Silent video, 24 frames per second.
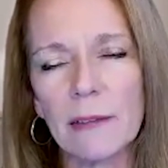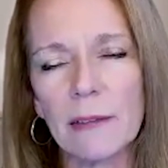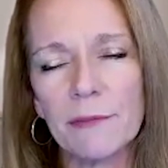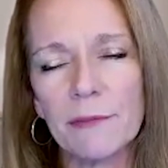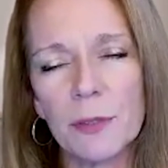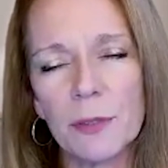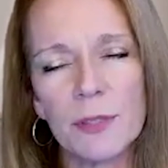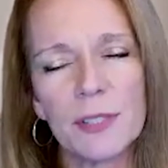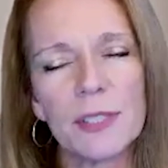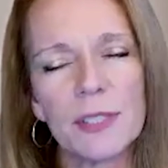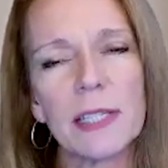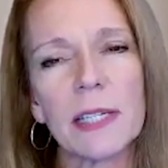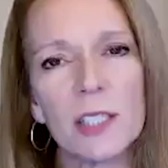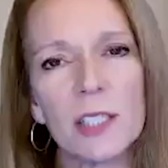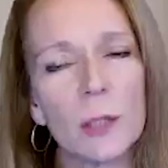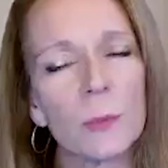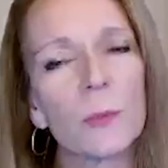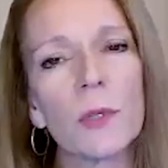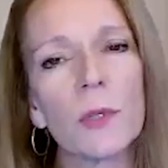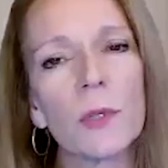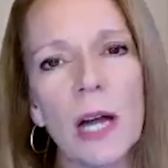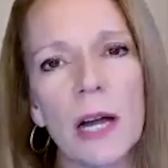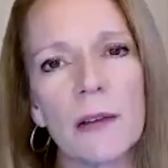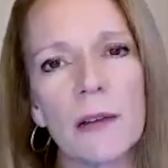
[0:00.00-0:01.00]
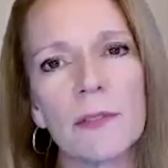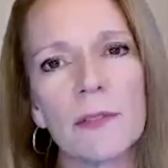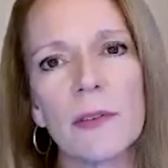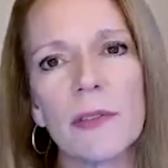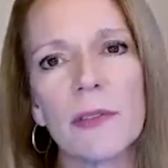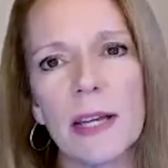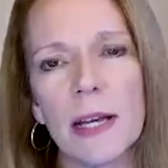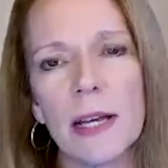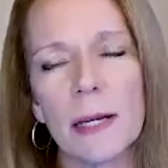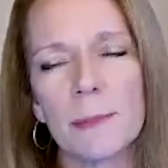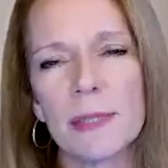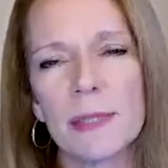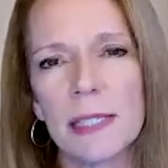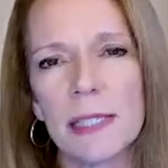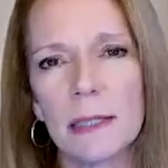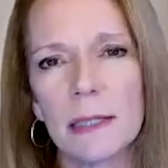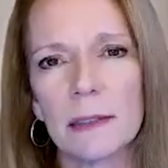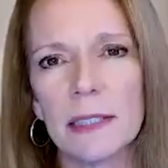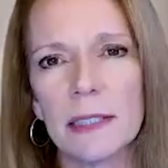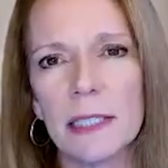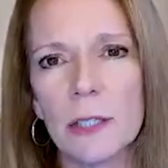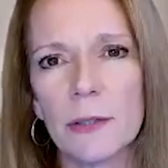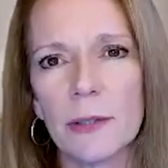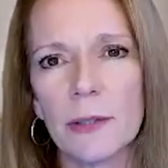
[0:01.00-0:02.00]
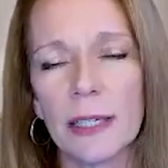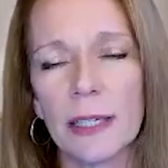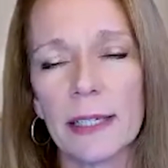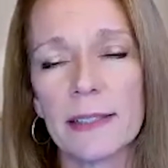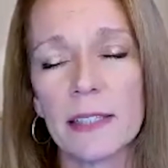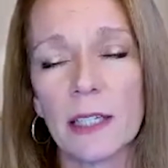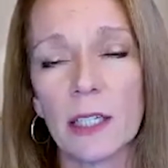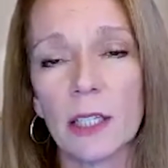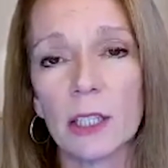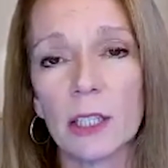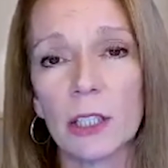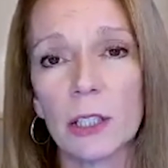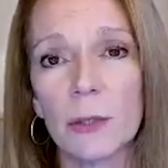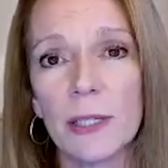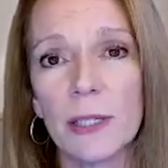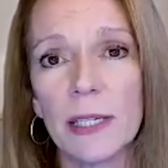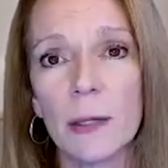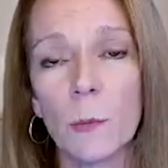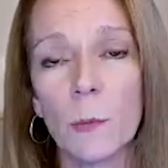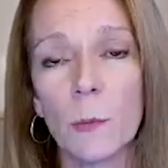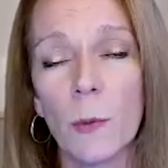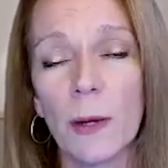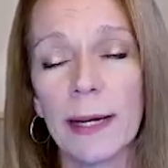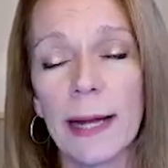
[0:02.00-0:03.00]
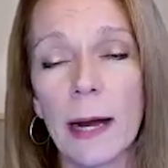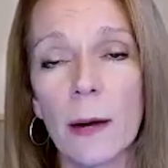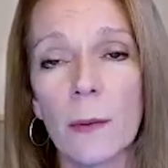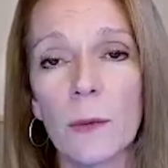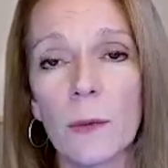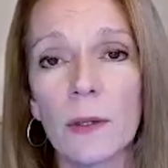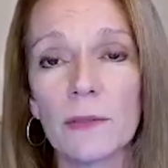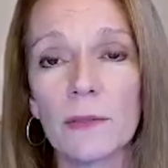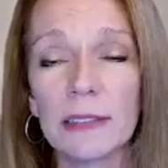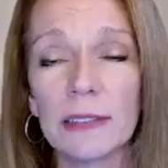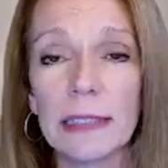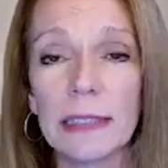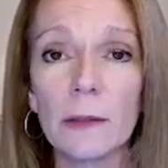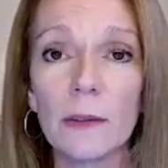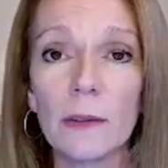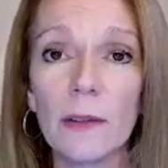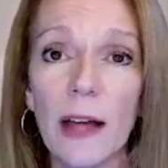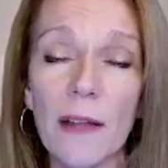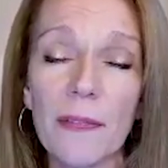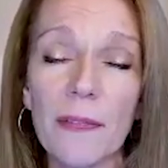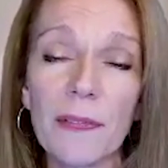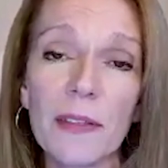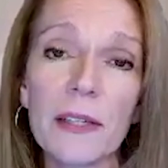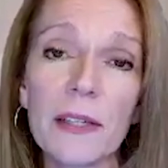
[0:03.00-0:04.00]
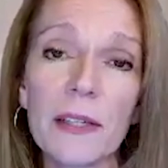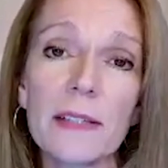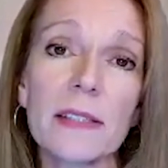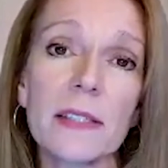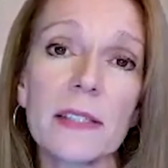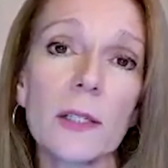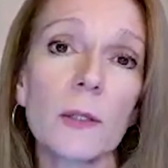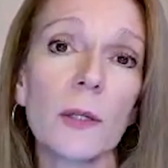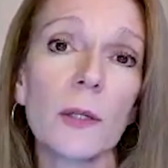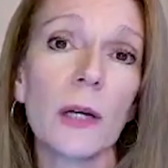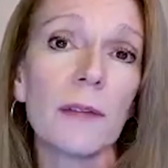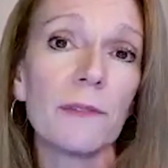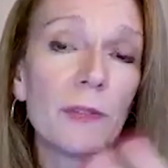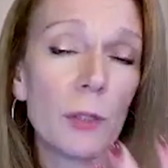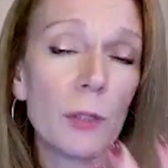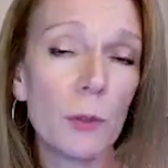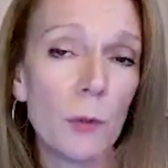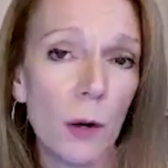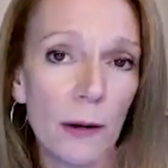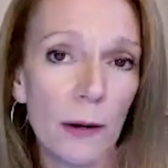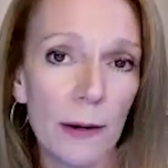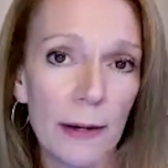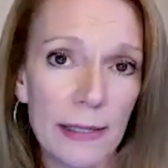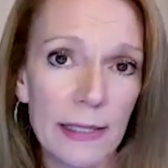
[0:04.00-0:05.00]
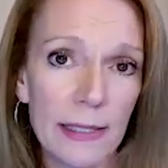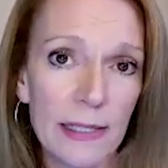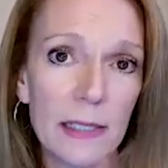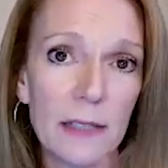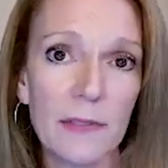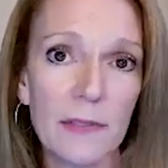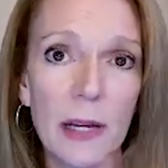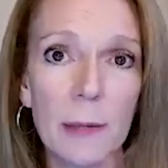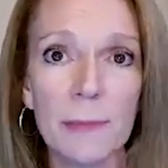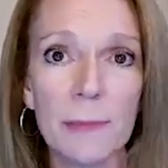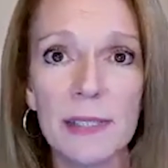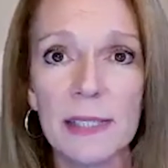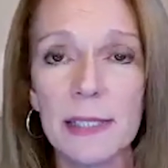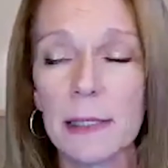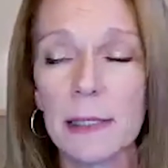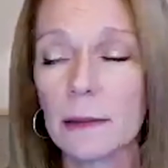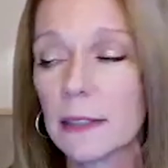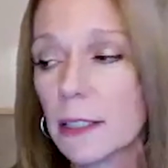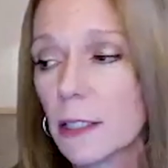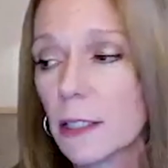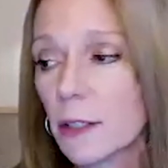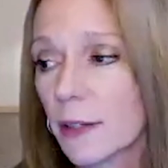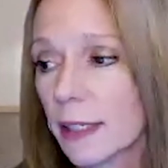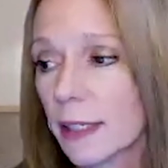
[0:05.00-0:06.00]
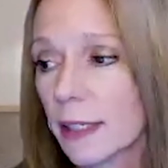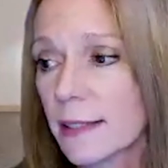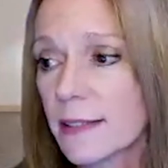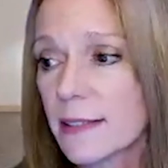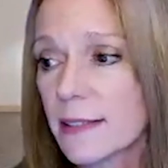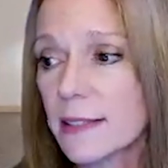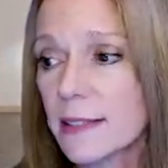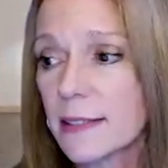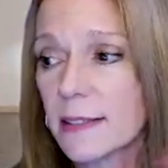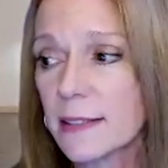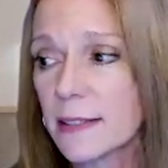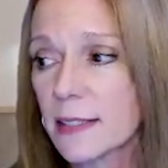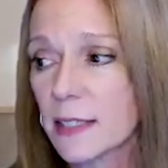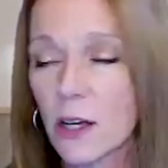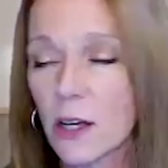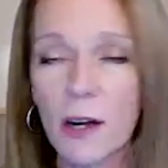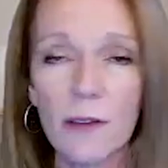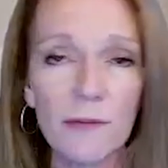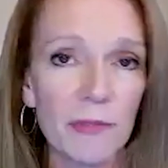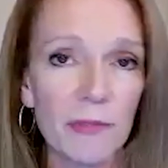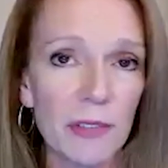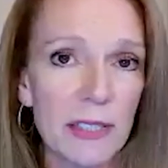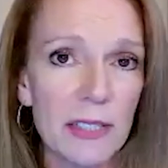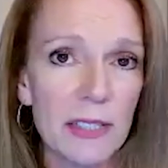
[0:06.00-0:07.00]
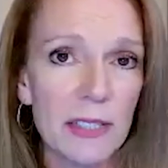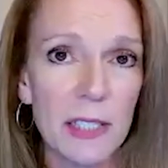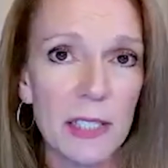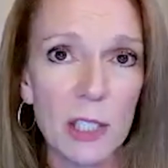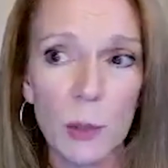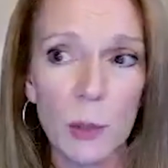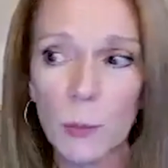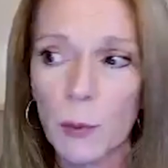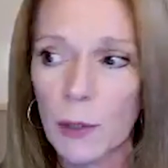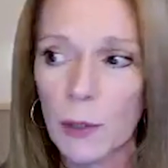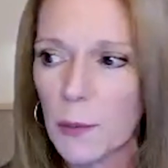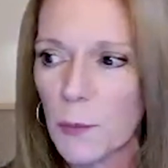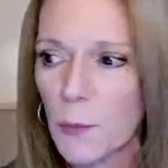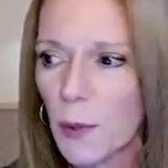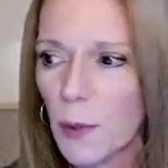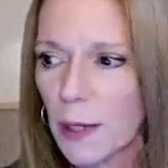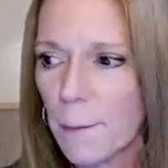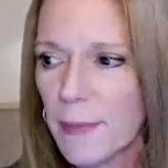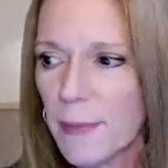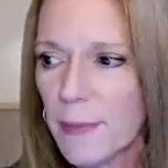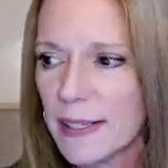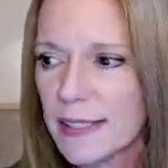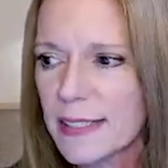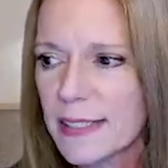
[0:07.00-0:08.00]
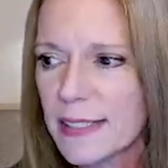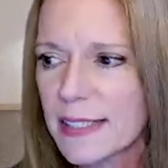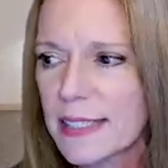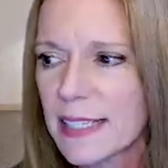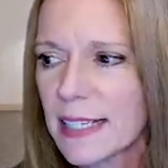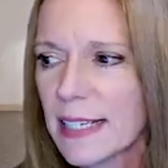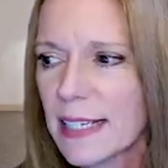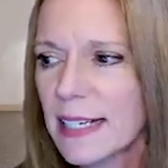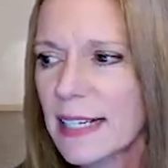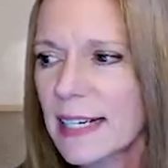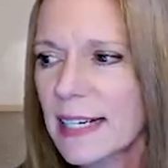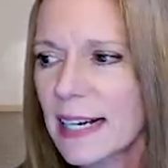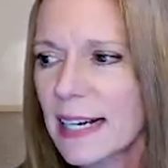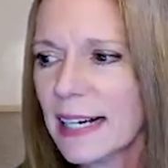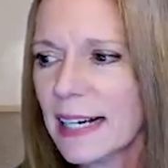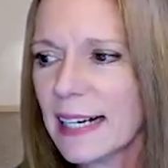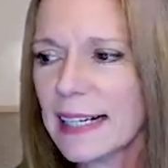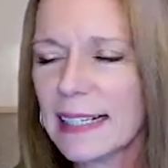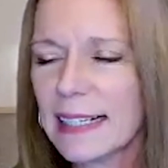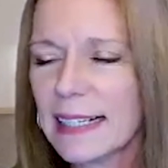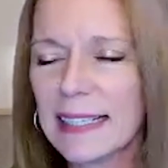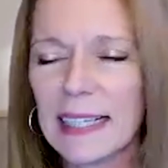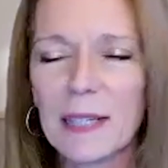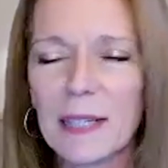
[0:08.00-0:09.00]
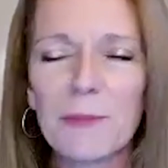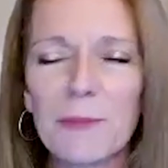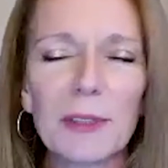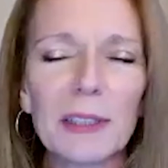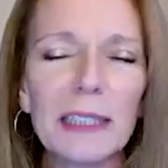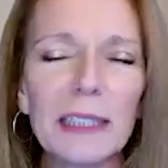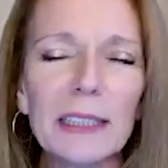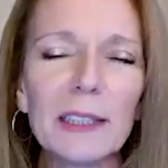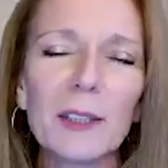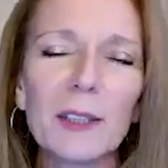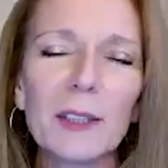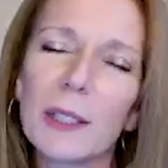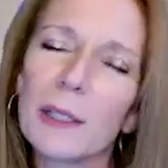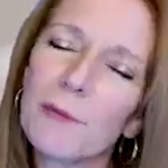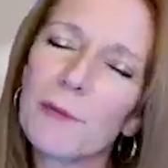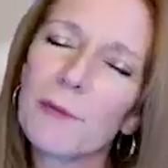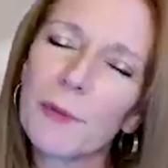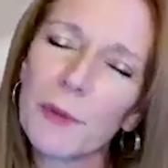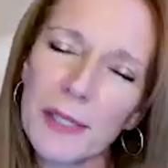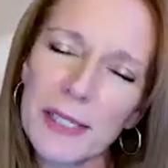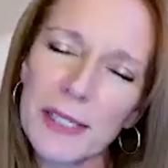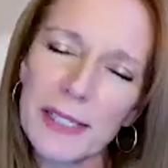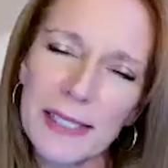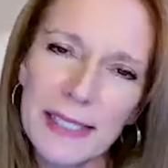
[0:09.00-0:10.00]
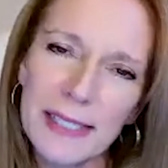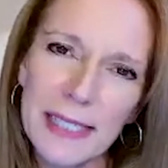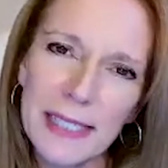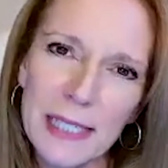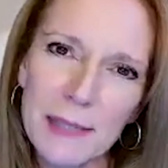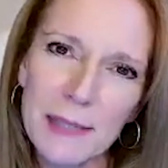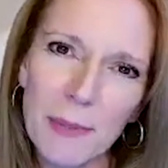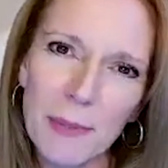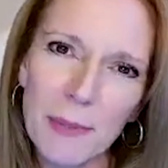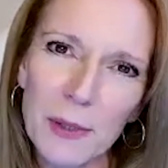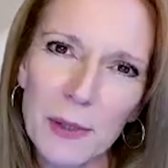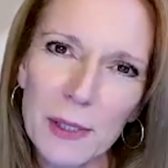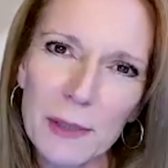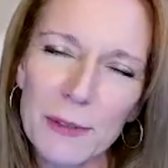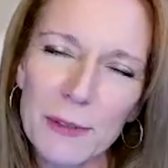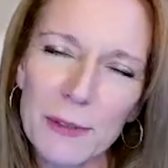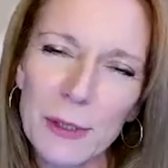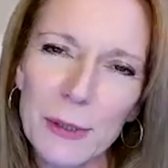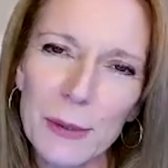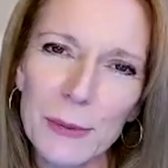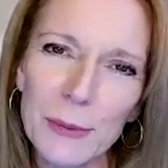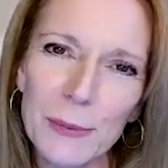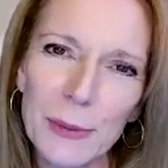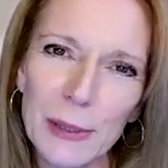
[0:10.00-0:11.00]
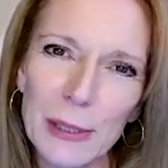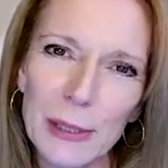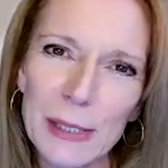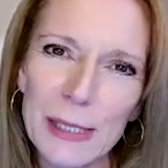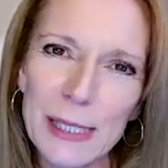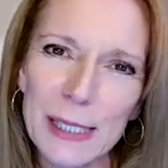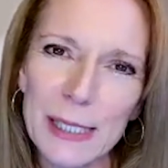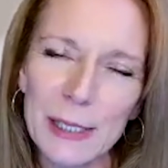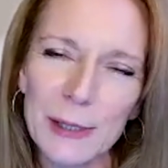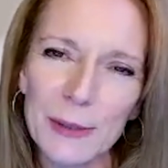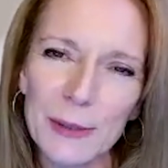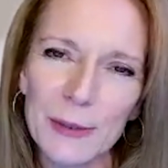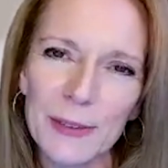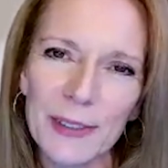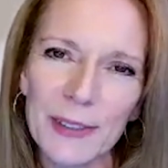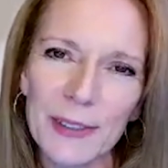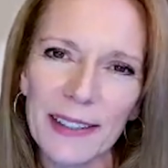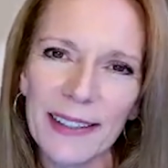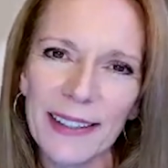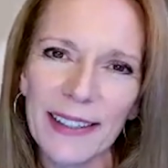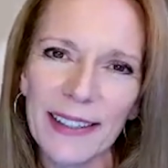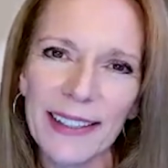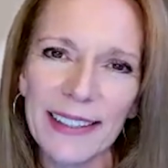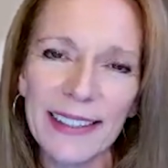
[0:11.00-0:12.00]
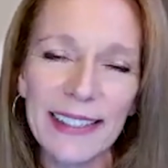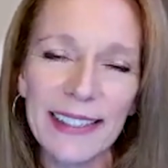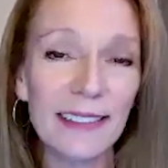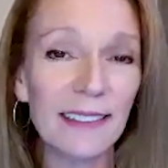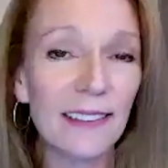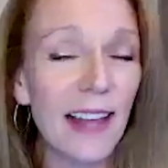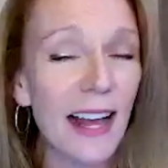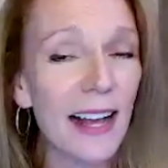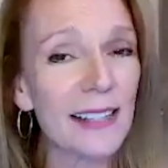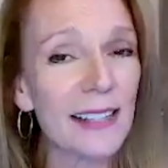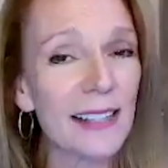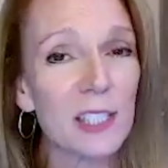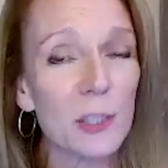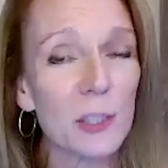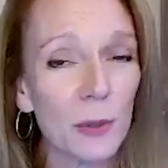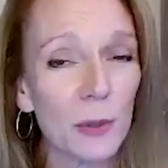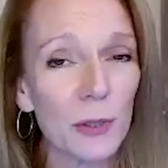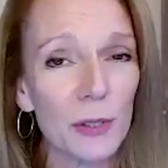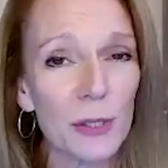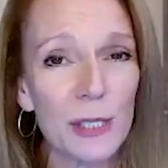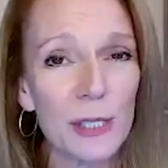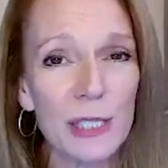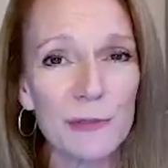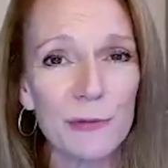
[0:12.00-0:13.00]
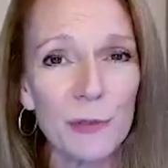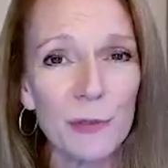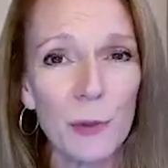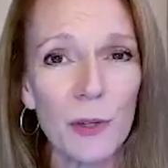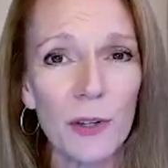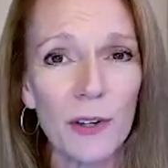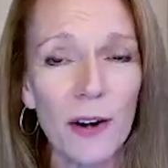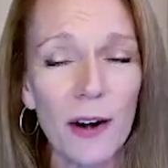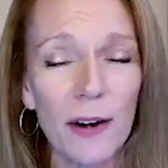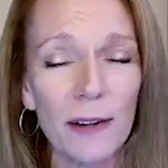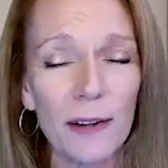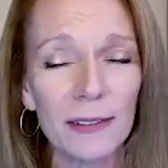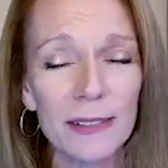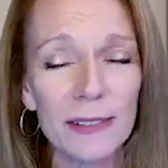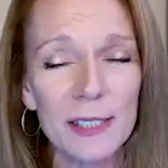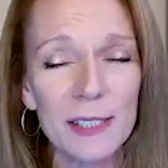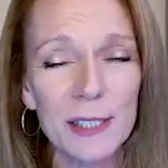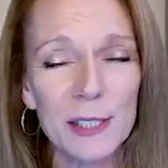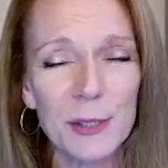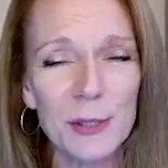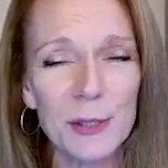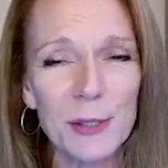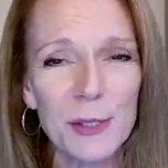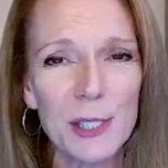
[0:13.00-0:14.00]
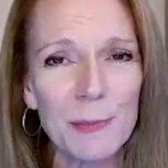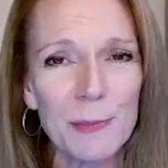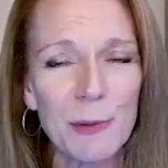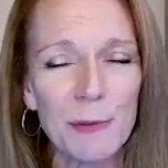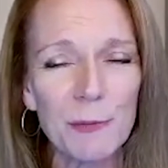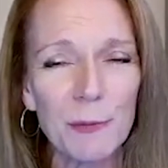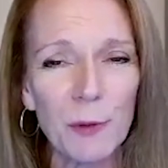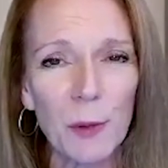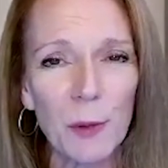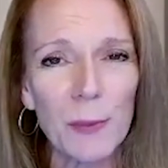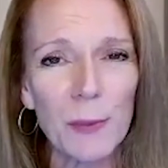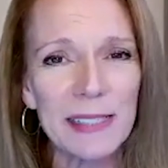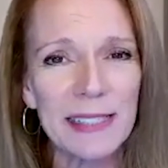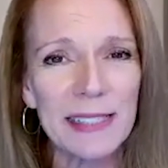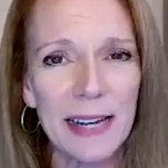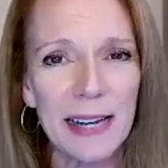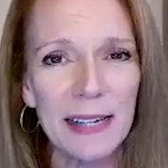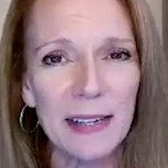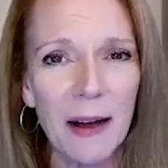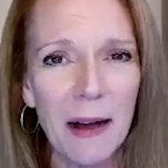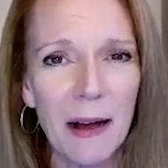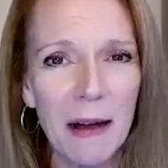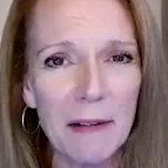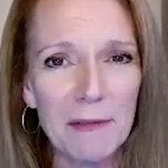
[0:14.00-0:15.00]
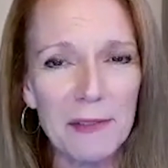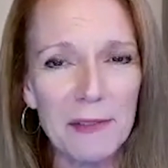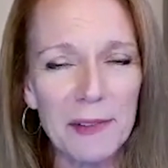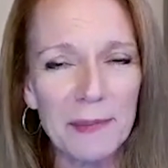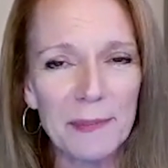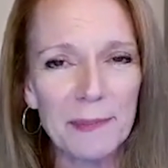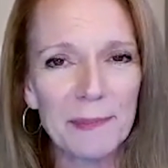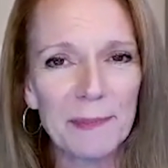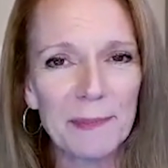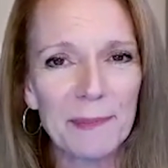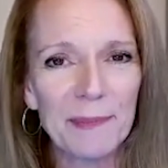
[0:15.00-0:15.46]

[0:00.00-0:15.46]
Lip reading: that first session will cover the MCLE credits, including 1 hour of legal ethics. So if you are in need of MCLE credits, this is a conference that you wouldn't want to miss. I'm really looking forward to seeing both of you real soon. Any last words for our listeners before we sign off?